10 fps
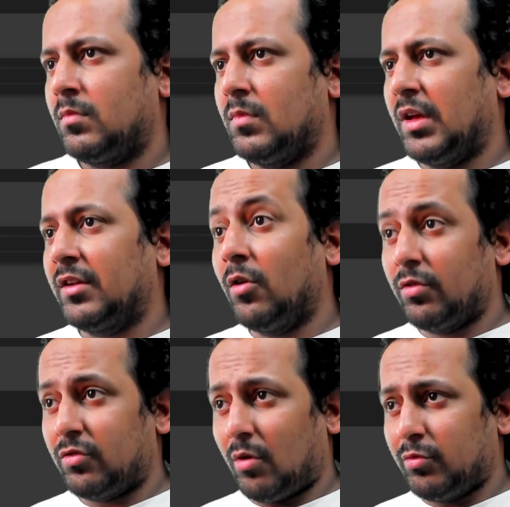ignore
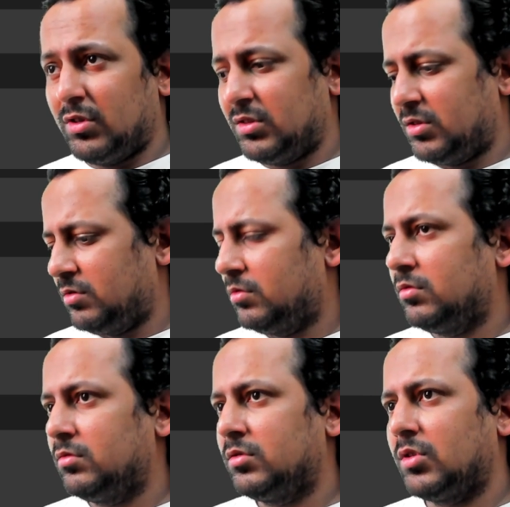stop words.
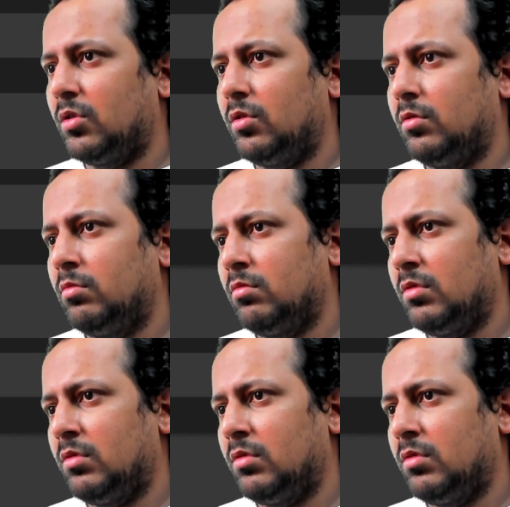So